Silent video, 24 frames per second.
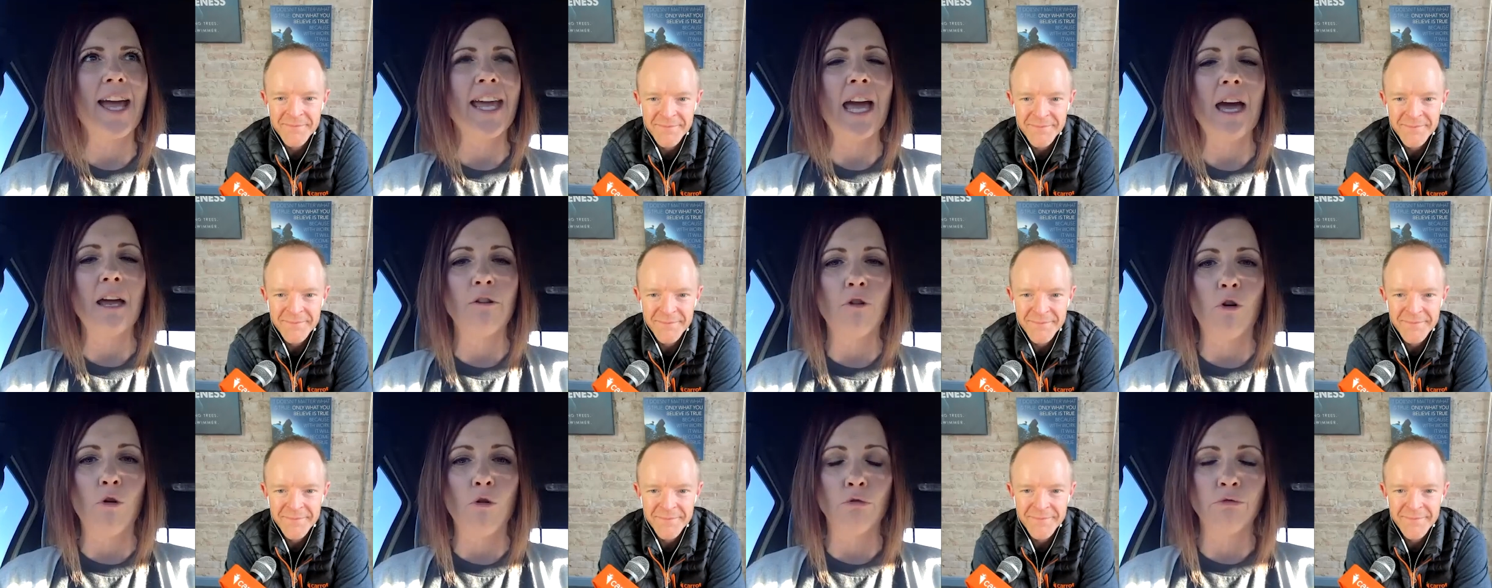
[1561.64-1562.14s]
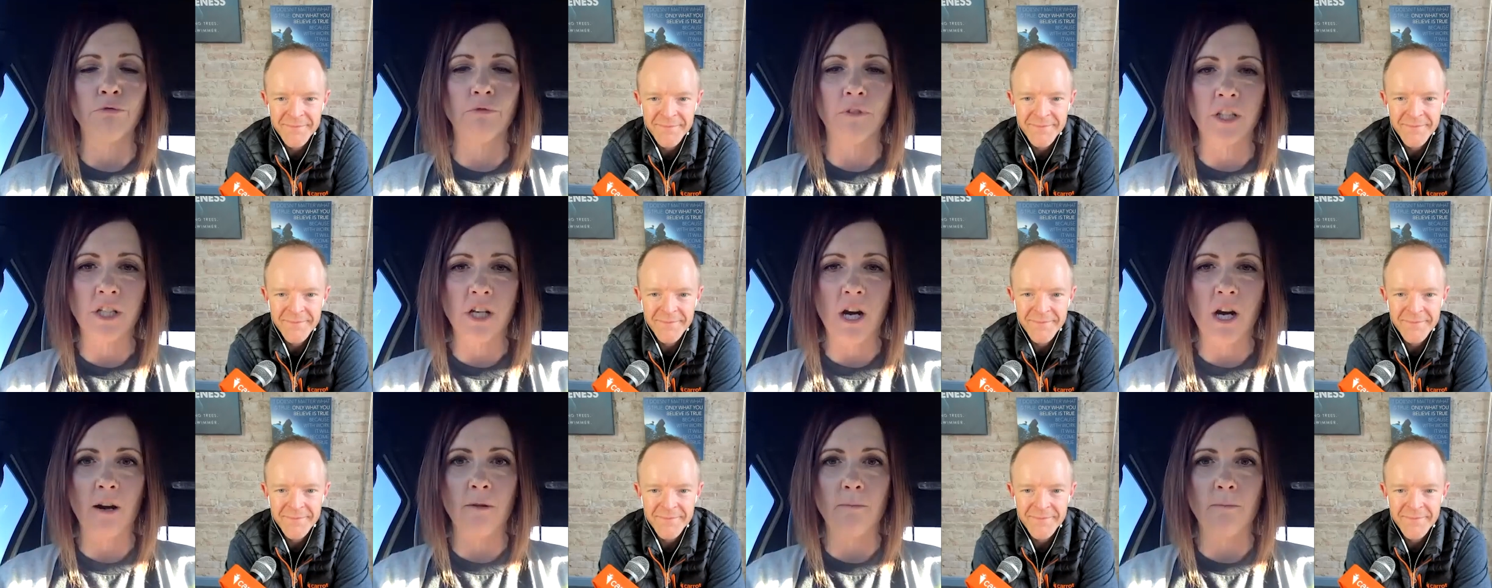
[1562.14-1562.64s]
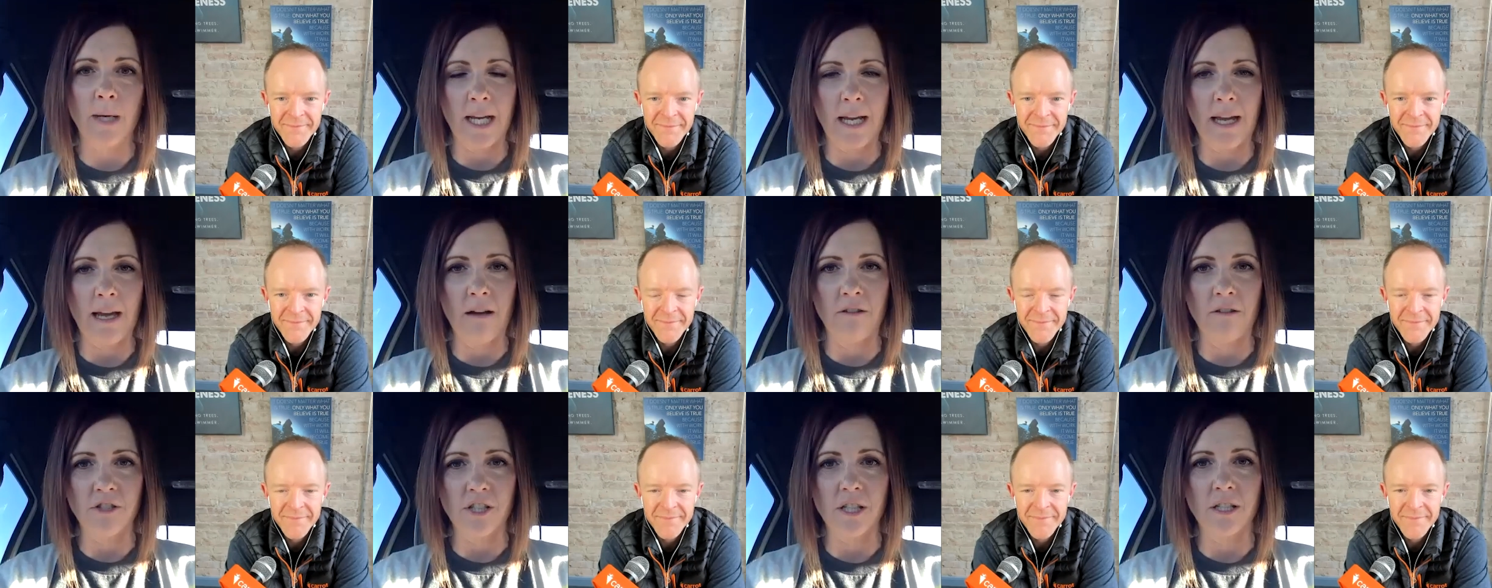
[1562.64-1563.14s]
Speaker 1: had old retirement
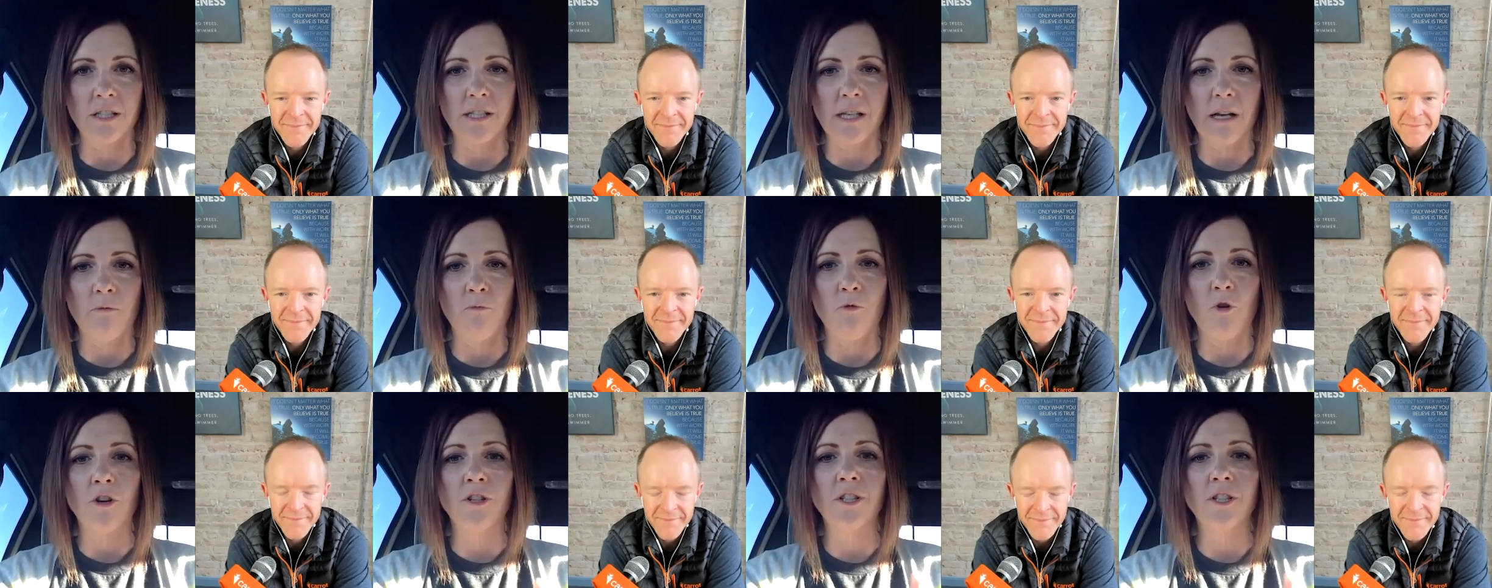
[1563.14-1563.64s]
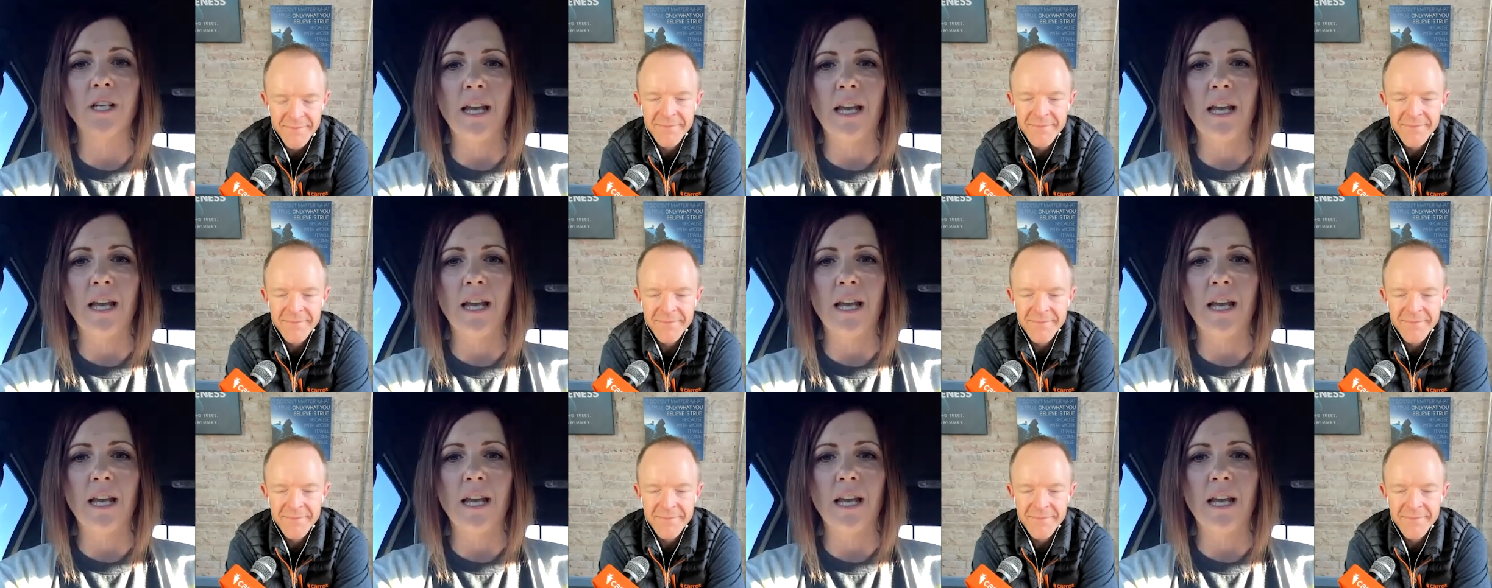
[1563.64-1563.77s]
accounts because I worked in